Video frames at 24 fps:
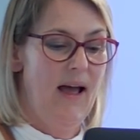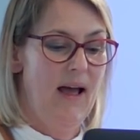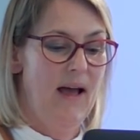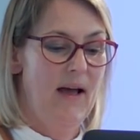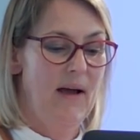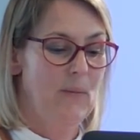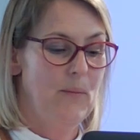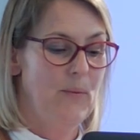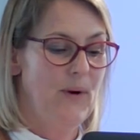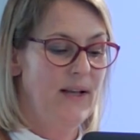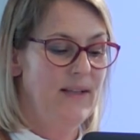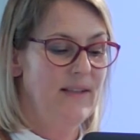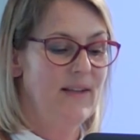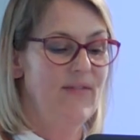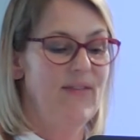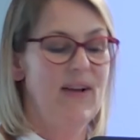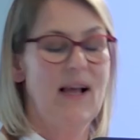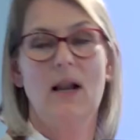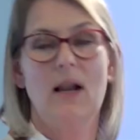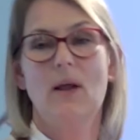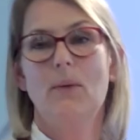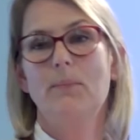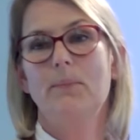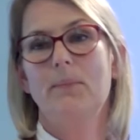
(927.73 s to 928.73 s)
when
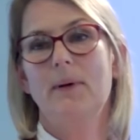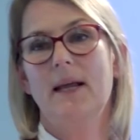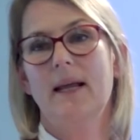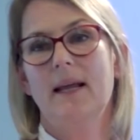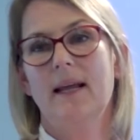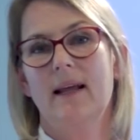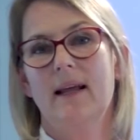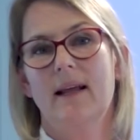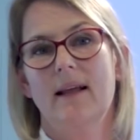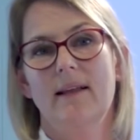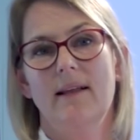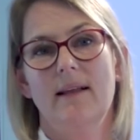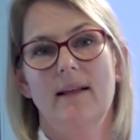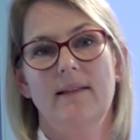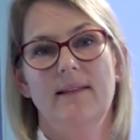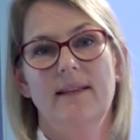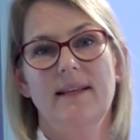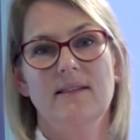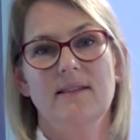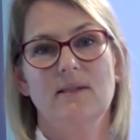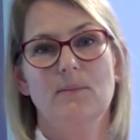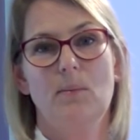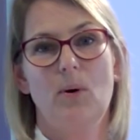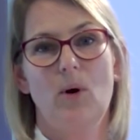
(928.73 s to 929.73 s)
developing
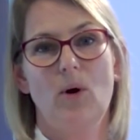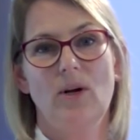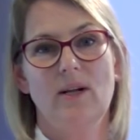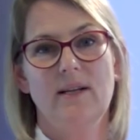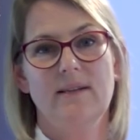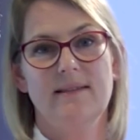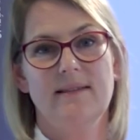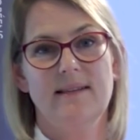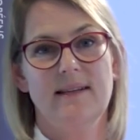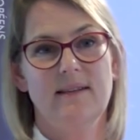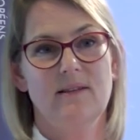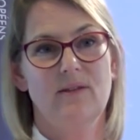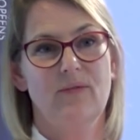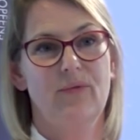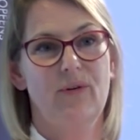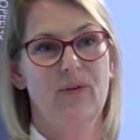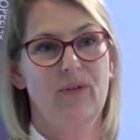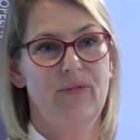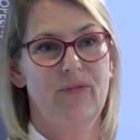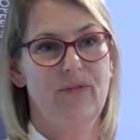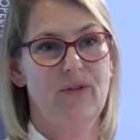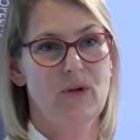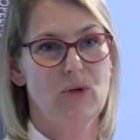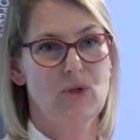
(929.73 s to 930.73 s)
these policies for
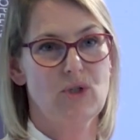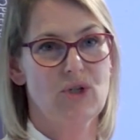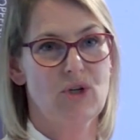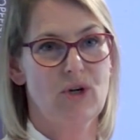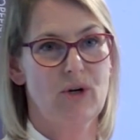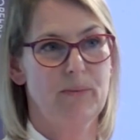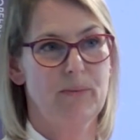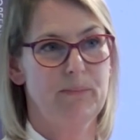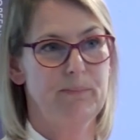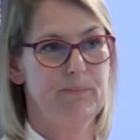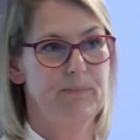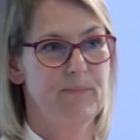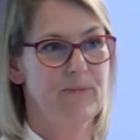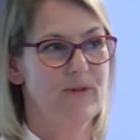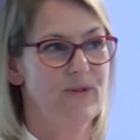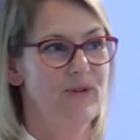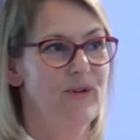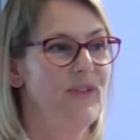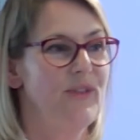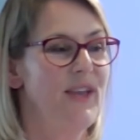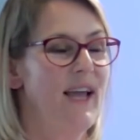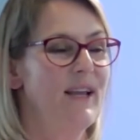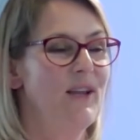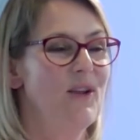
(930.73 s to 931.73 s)
the future.
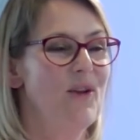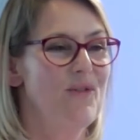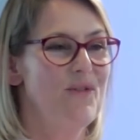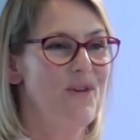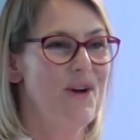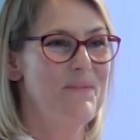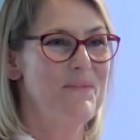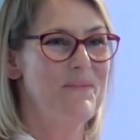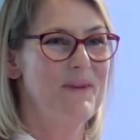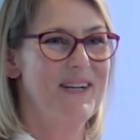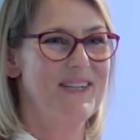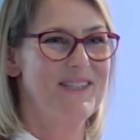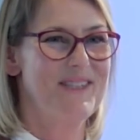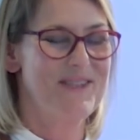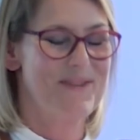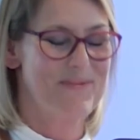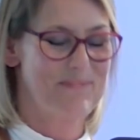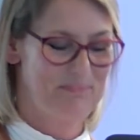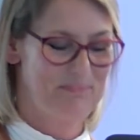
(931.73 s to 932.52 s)
So thank you very much.